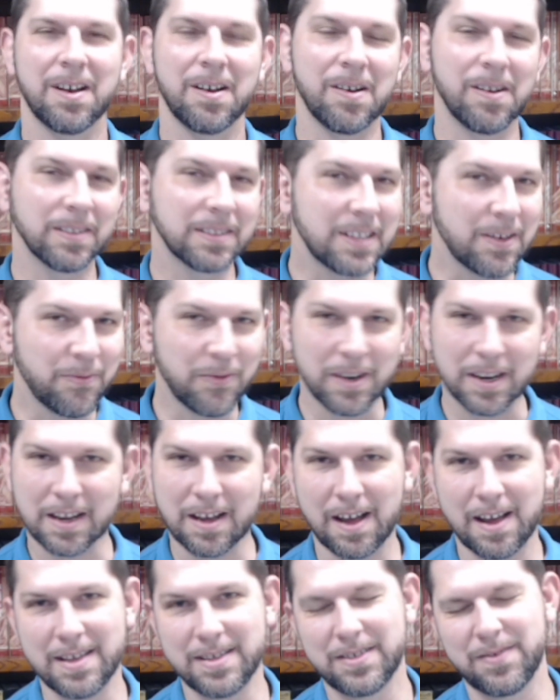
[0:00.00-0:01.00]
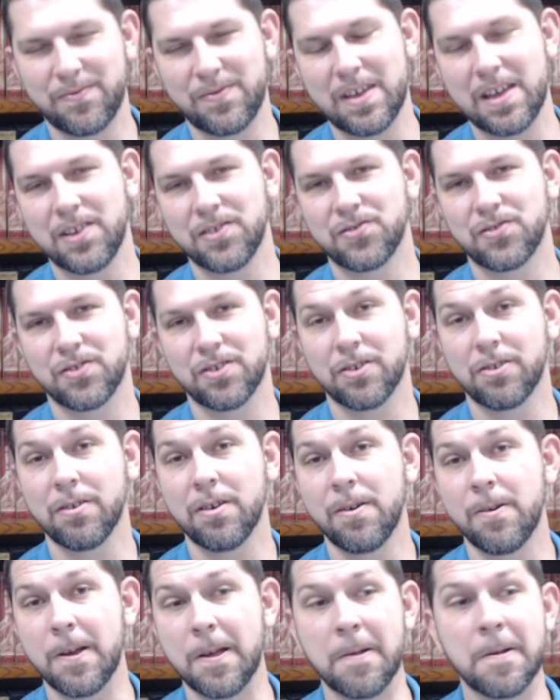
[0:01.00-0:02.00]
all different kinds of things that are
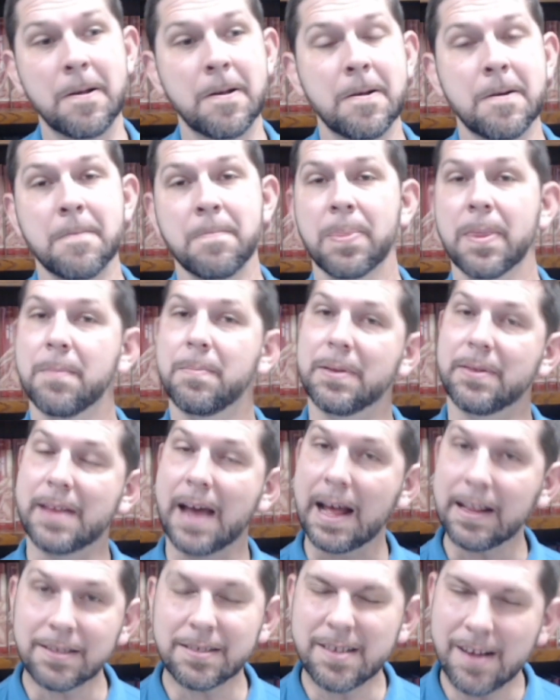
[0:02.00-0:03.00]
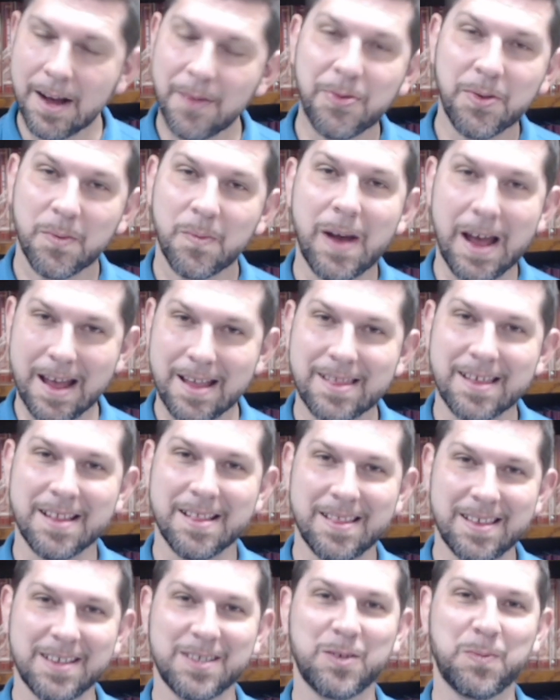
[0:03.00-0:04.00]
growing. But that's not the way
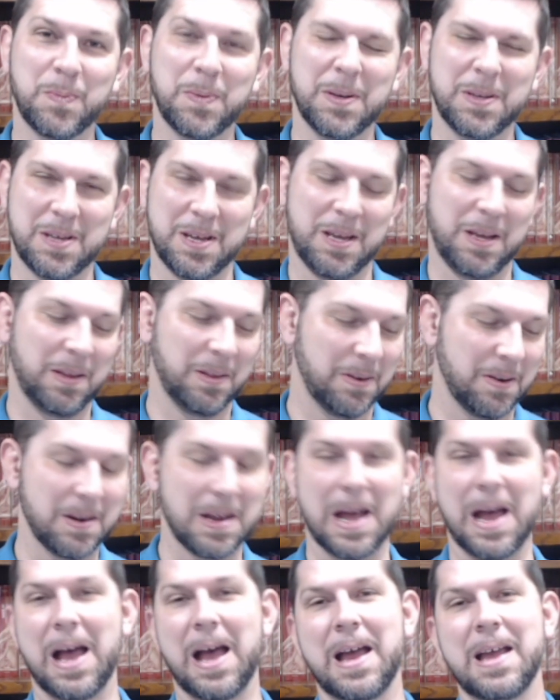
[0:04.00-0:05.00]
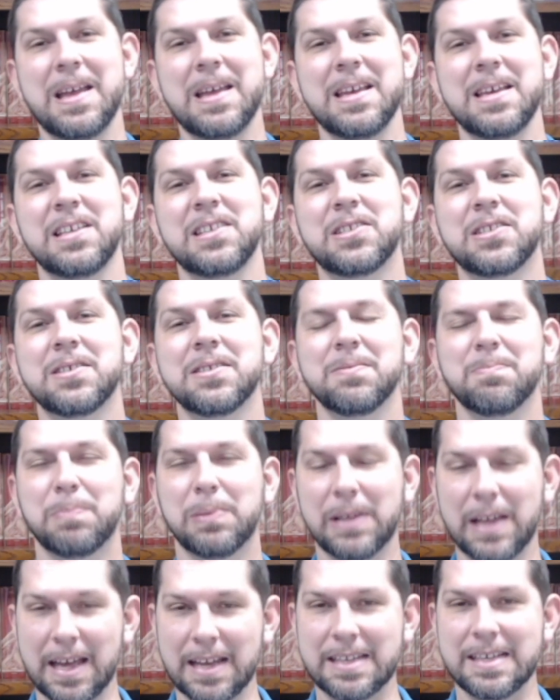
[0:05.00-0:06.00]
that this particular guy is
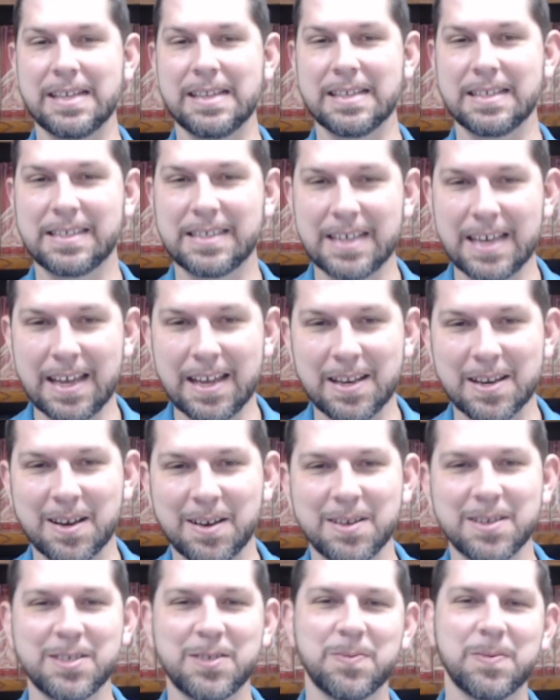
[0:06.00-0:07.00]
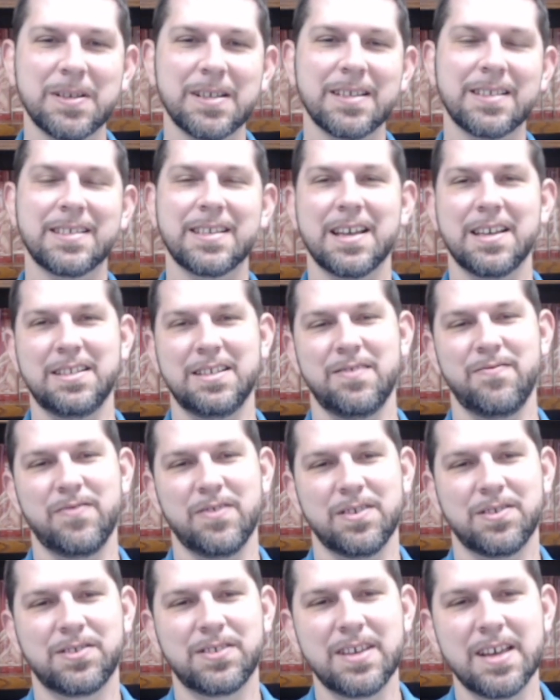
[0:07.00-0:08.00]
planting the seed. Notice what it says in
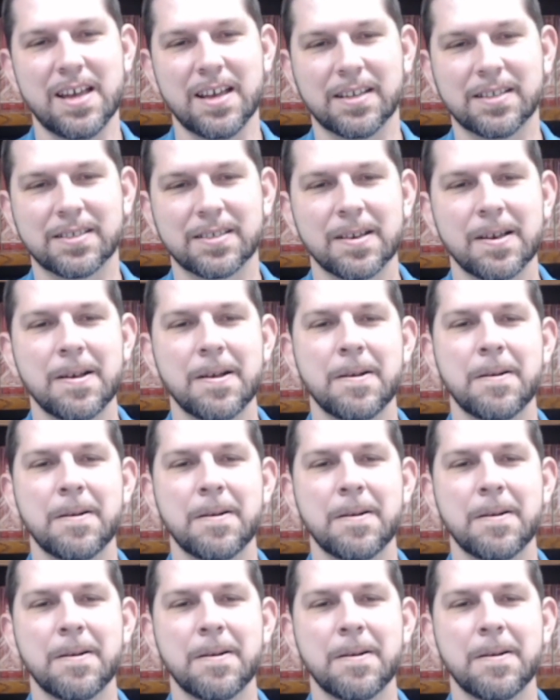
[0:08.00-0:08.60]
verse 6